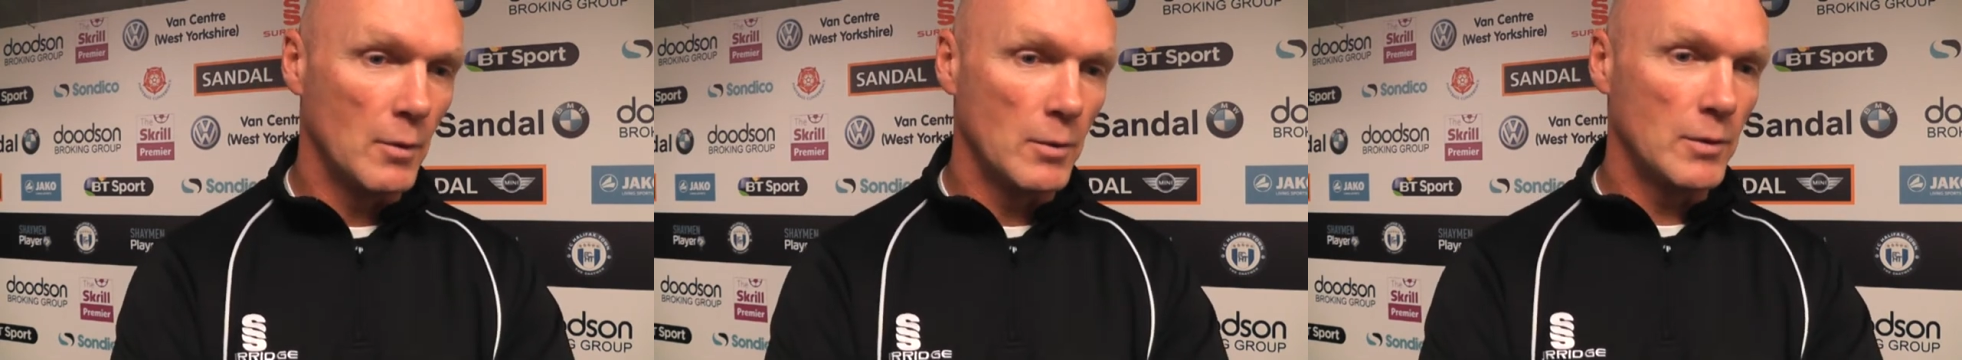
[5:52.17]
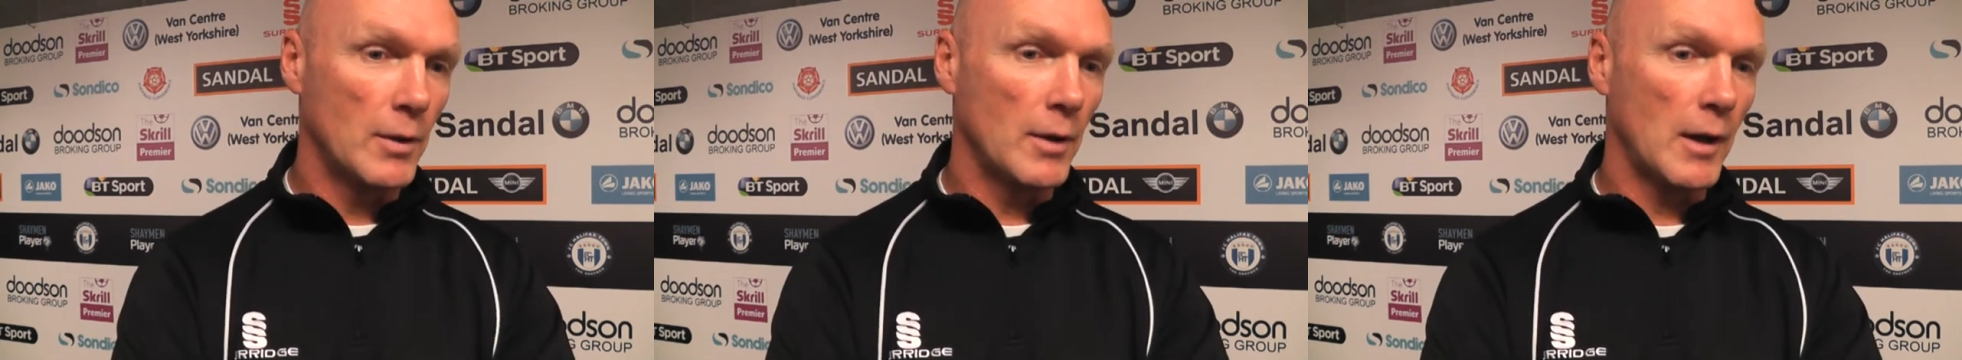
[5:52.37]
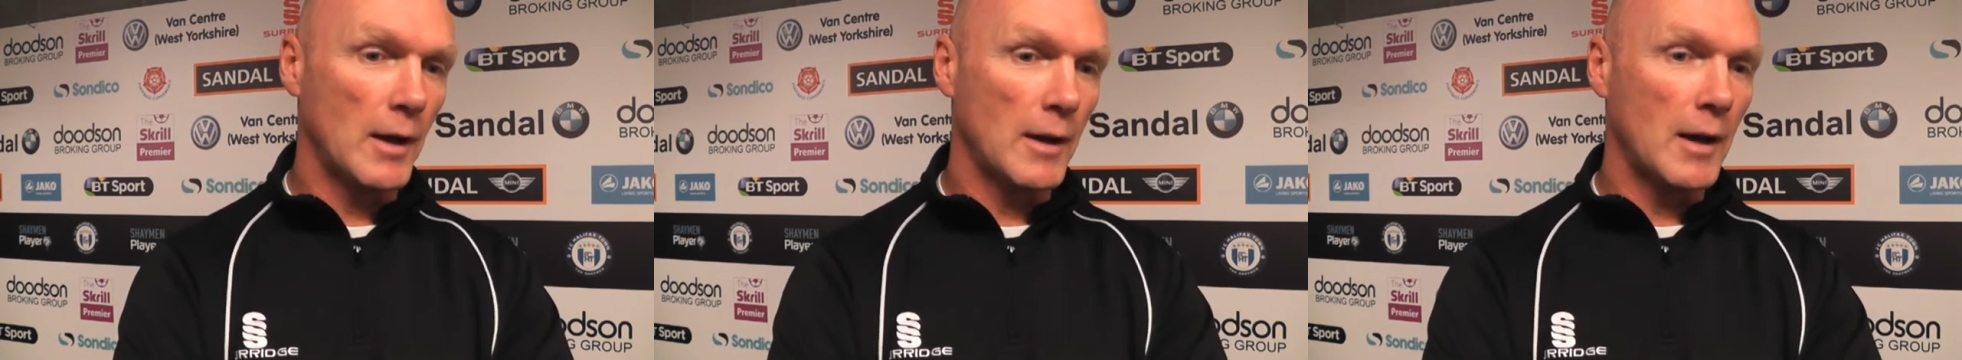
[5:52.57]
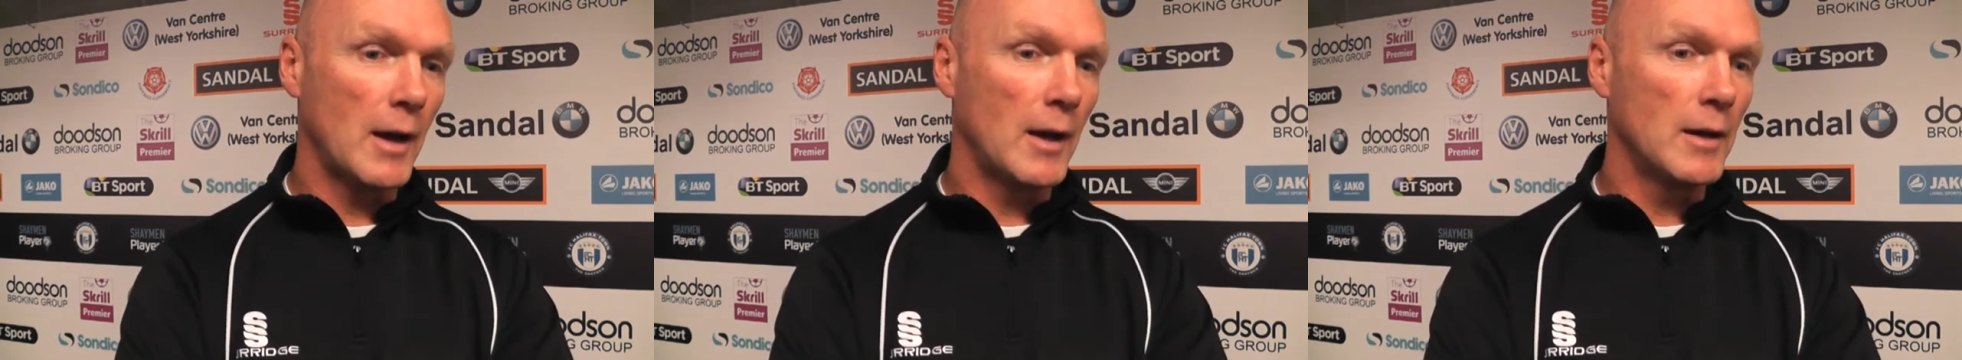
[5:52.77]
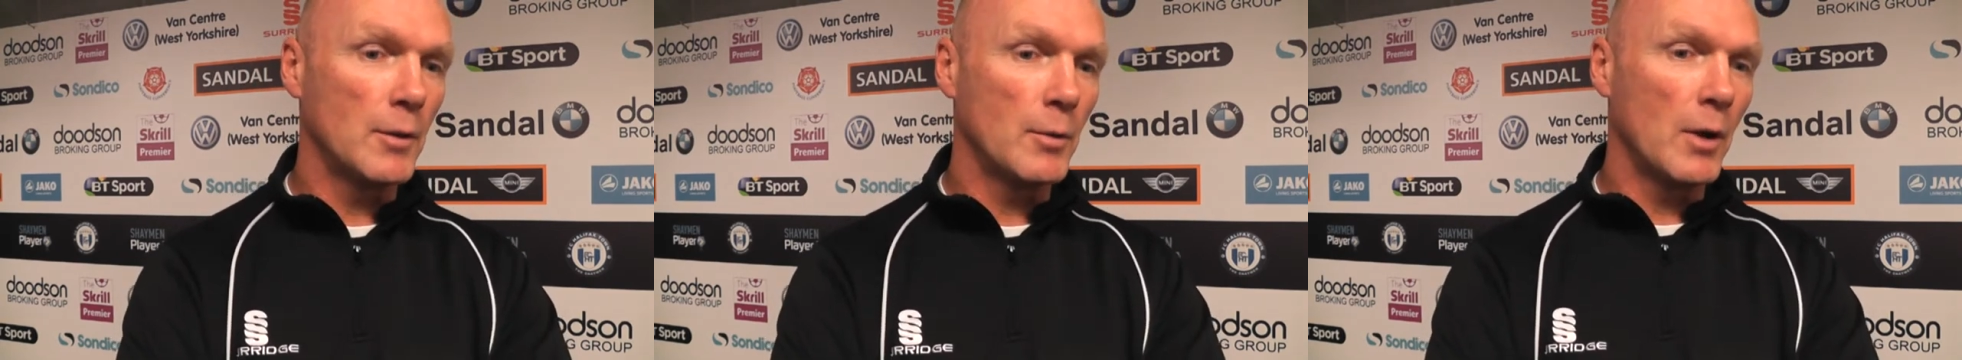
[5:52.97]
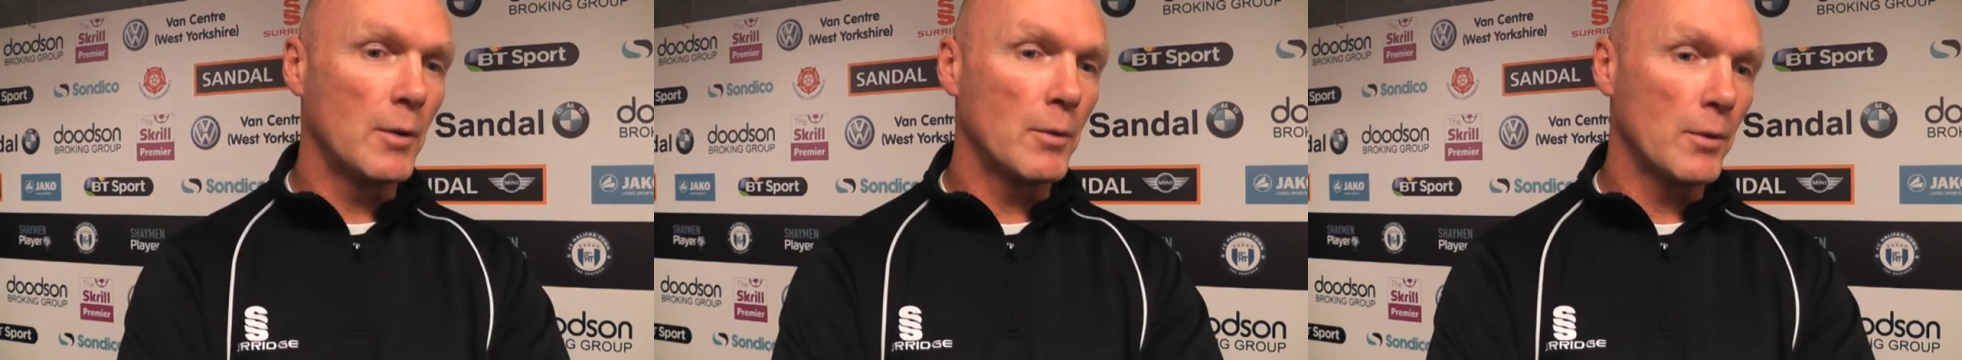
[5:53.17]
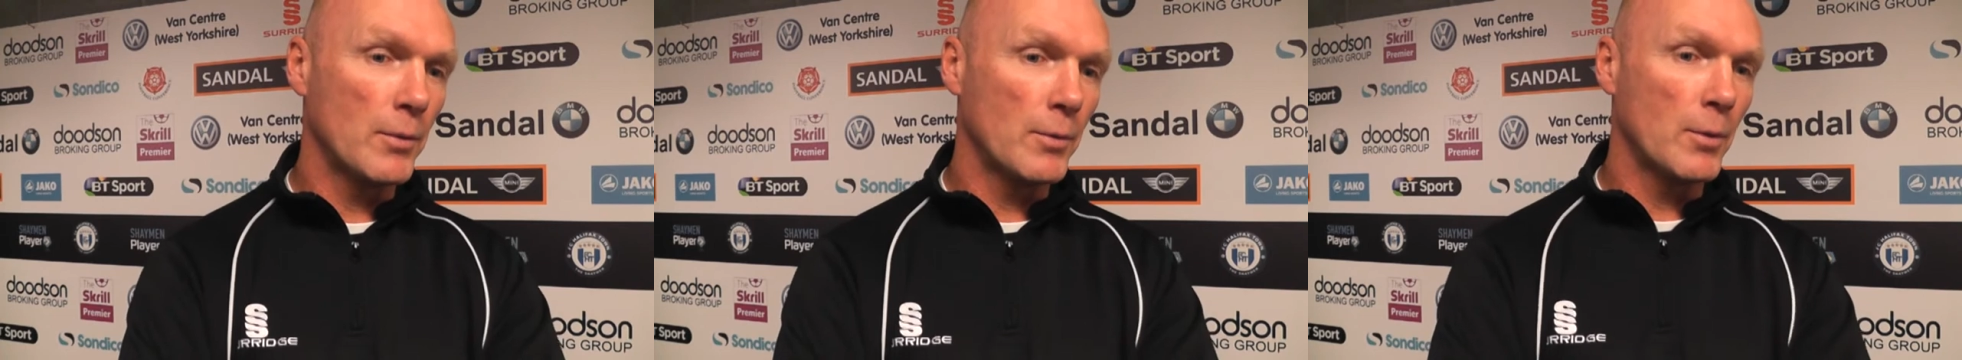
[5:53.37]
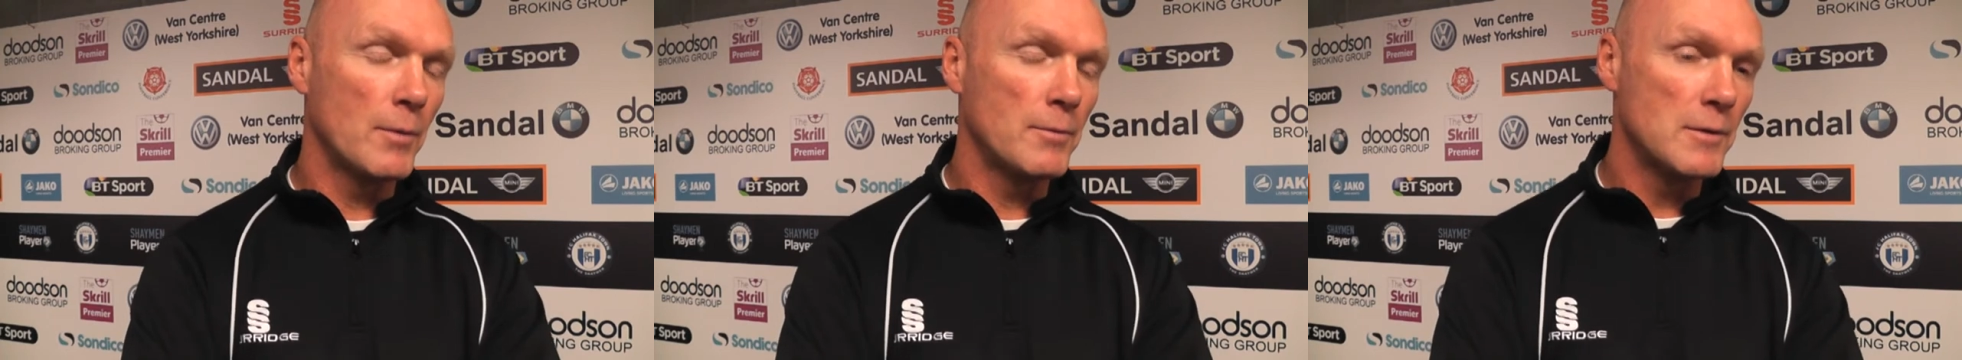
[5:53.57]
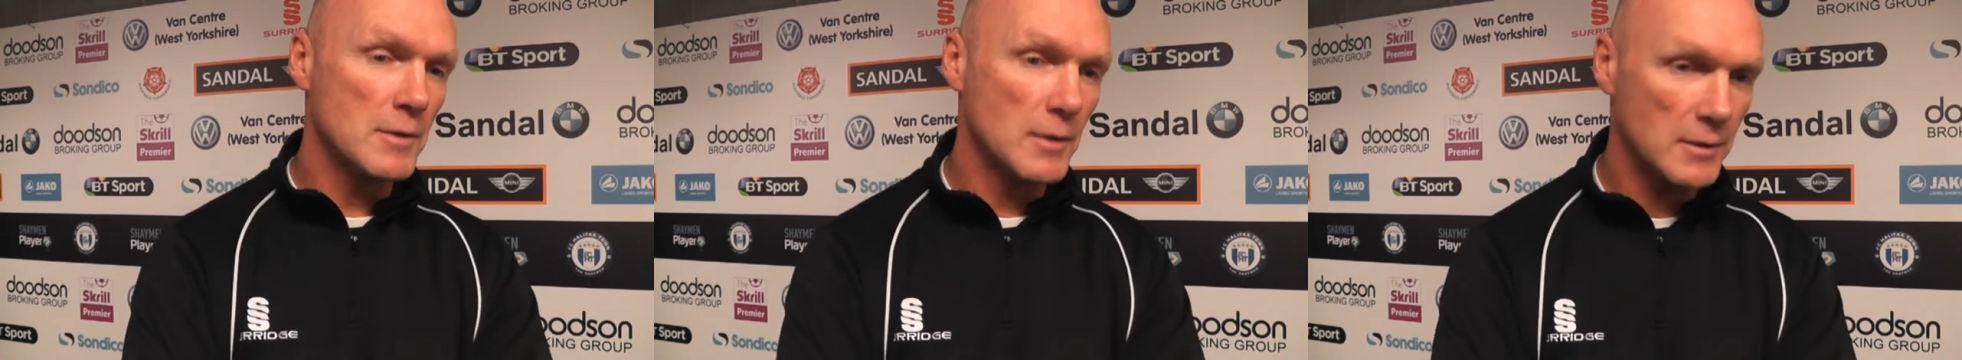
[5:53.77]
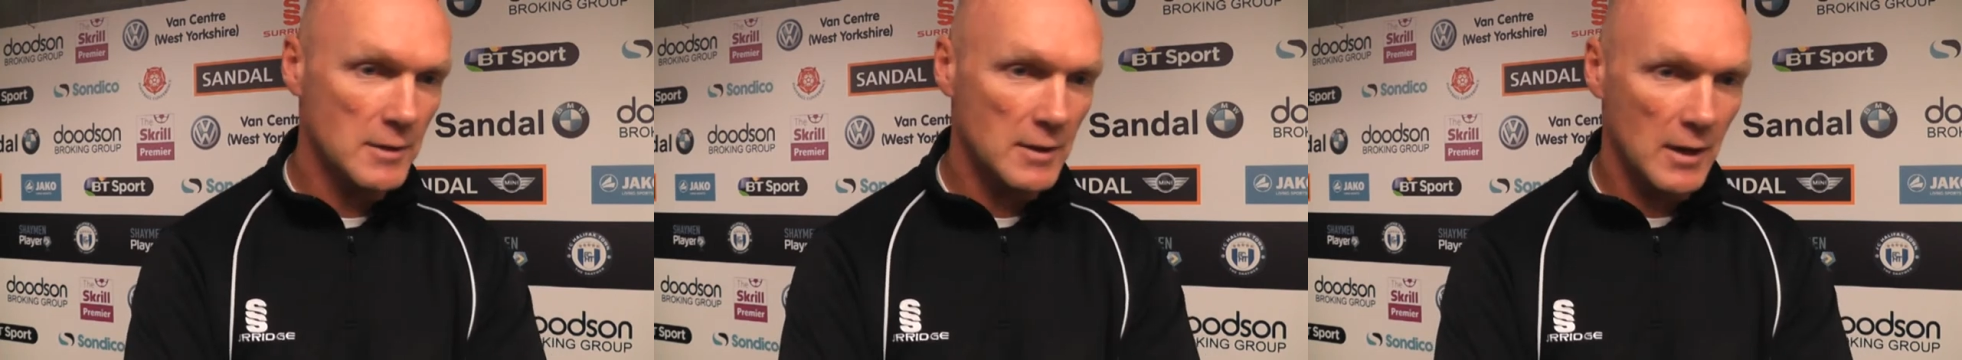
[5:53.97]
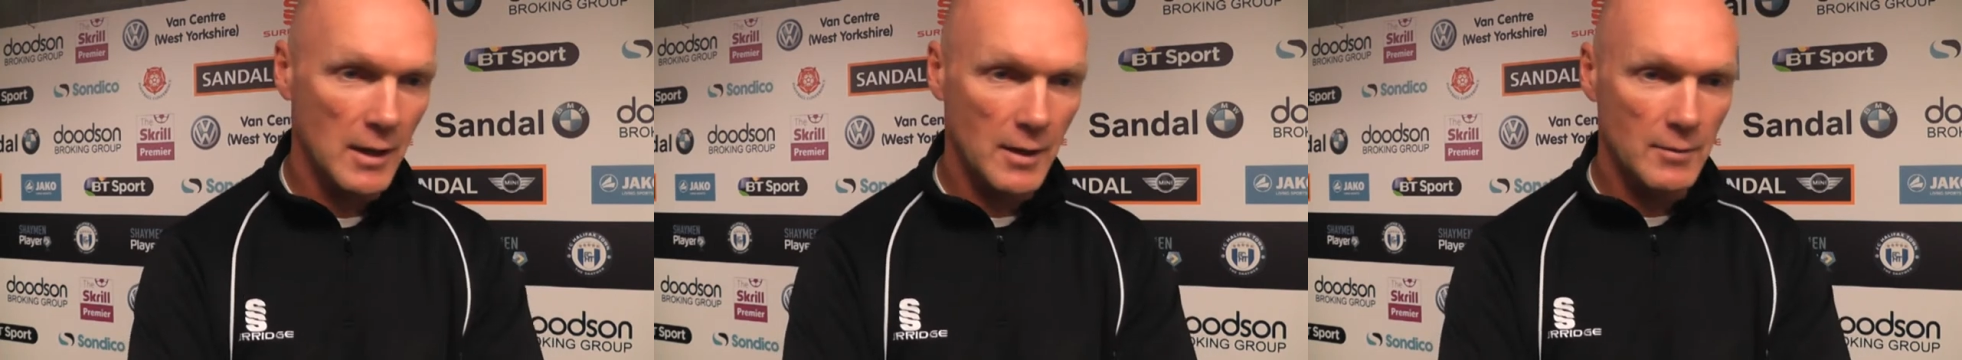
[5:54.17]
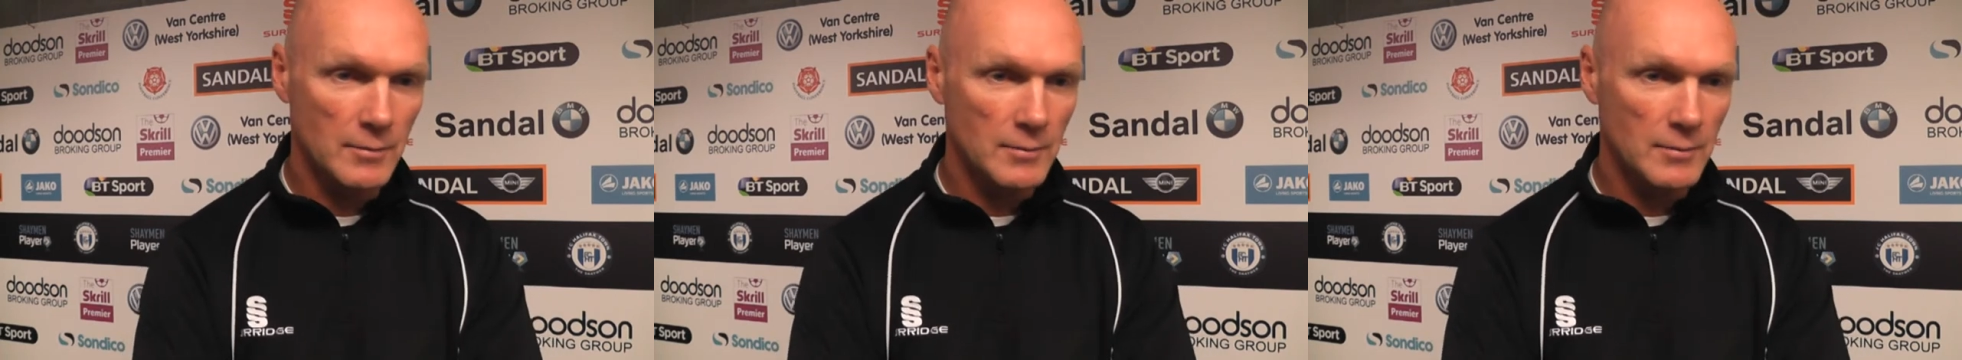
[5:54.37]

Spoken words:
We don't get carried away with one result tonight.